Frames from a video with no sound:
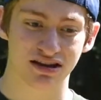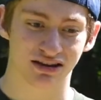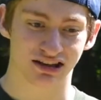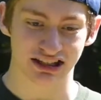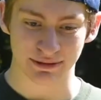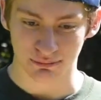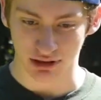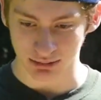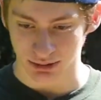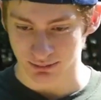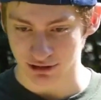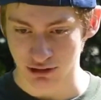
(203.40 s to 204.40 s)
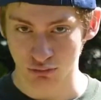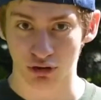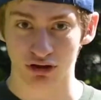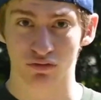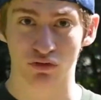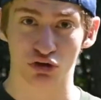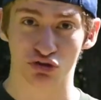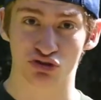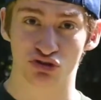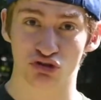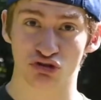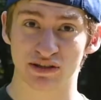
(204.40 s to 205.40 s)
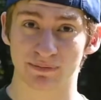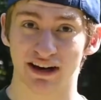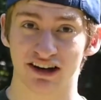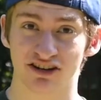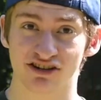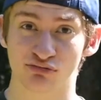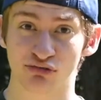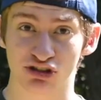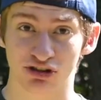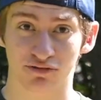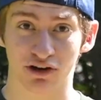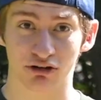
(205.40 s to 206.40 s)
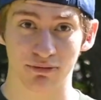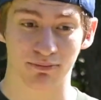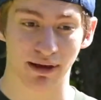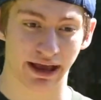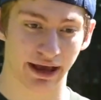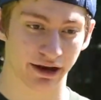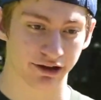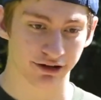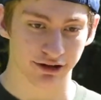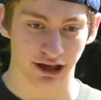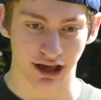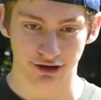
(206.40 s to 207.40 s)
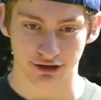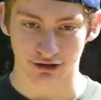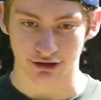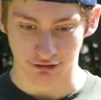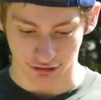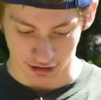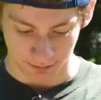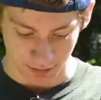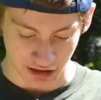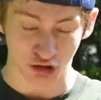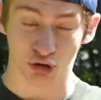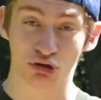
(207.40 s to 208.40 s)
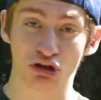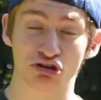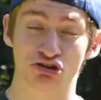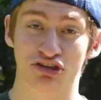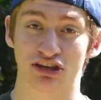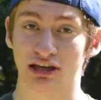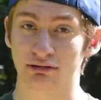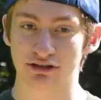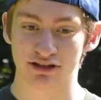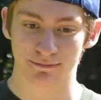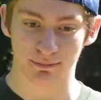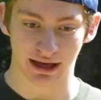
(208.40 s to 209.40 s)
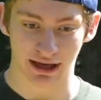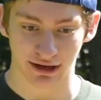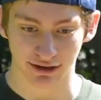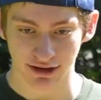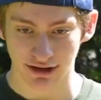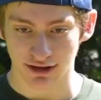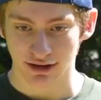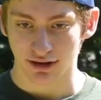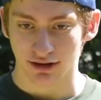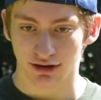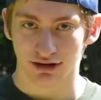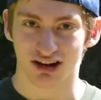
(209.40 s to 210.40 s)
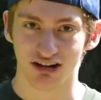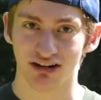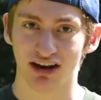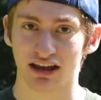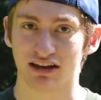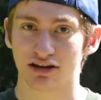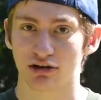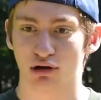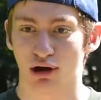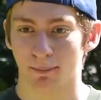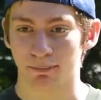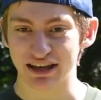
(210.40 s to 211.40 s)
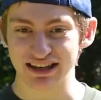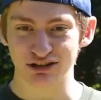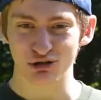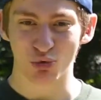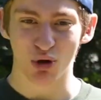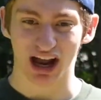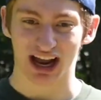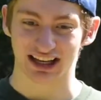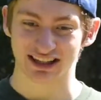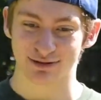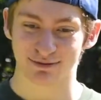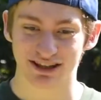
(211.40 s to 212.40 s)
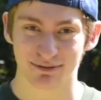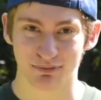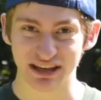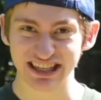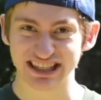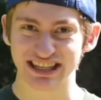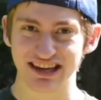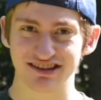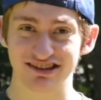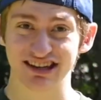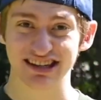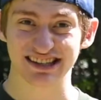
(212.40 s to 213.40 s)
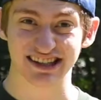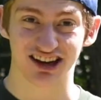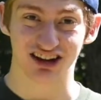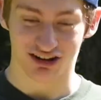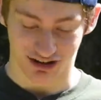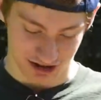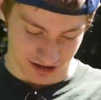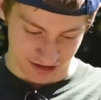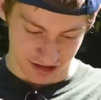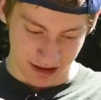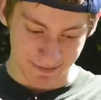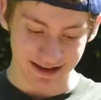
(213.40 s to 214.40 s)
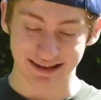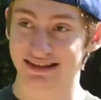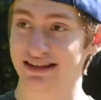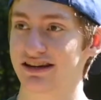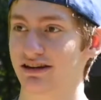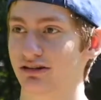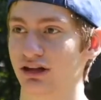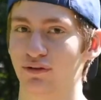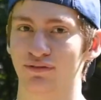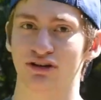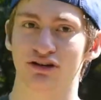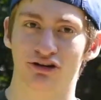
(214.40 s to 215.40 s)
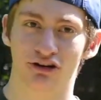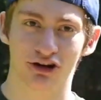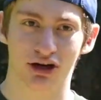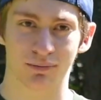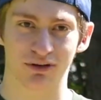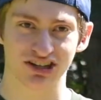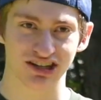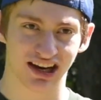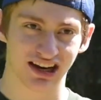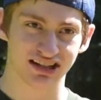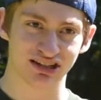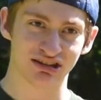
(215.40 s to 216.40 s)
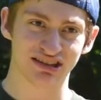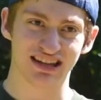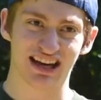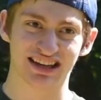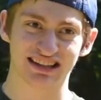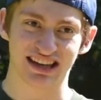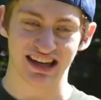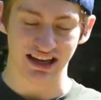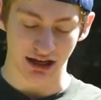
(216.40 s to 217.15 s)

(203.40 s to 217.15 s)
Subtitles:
it's probably one of those two spiders, which are very bad and can create a big hole in your skin, which is bad. Alright, bees and wasps. Bee stings you can tell because there's going to be a stinger left in your arm. What you got to do is you got to take